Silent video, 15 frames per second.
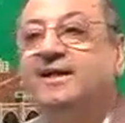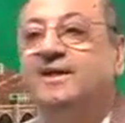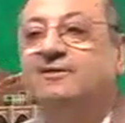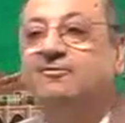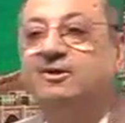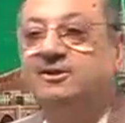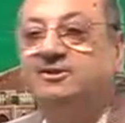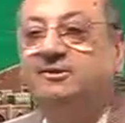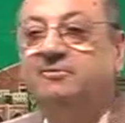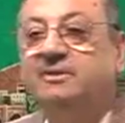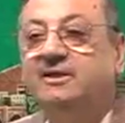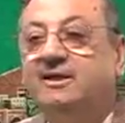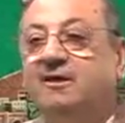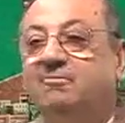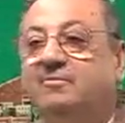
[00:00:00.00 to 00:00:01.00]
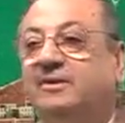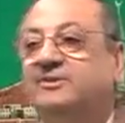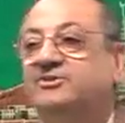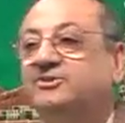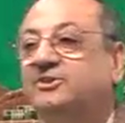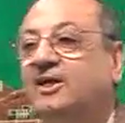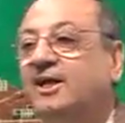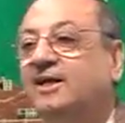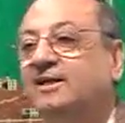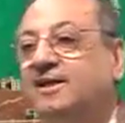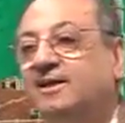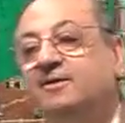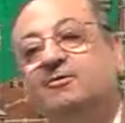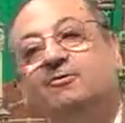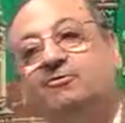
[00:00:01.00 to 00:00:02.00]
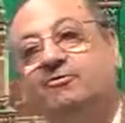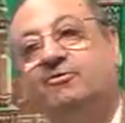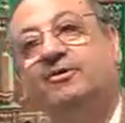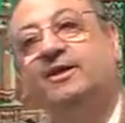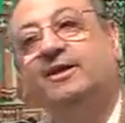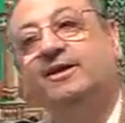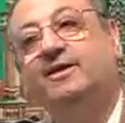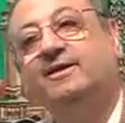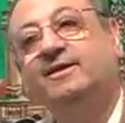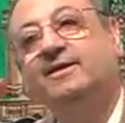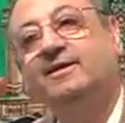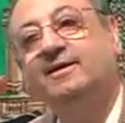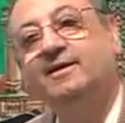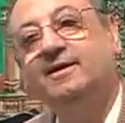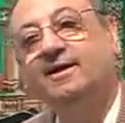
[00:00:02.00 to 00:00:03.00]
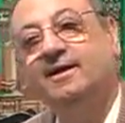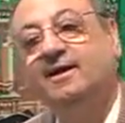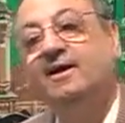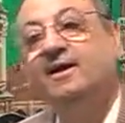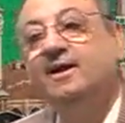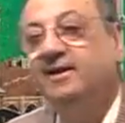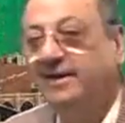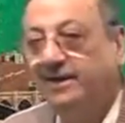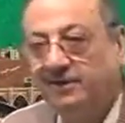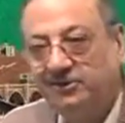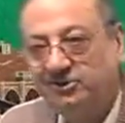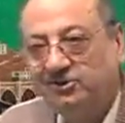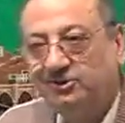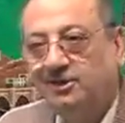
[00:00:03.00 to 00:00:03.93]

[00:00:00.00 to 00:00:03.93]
What is the meaning of majjanan? Free. Let us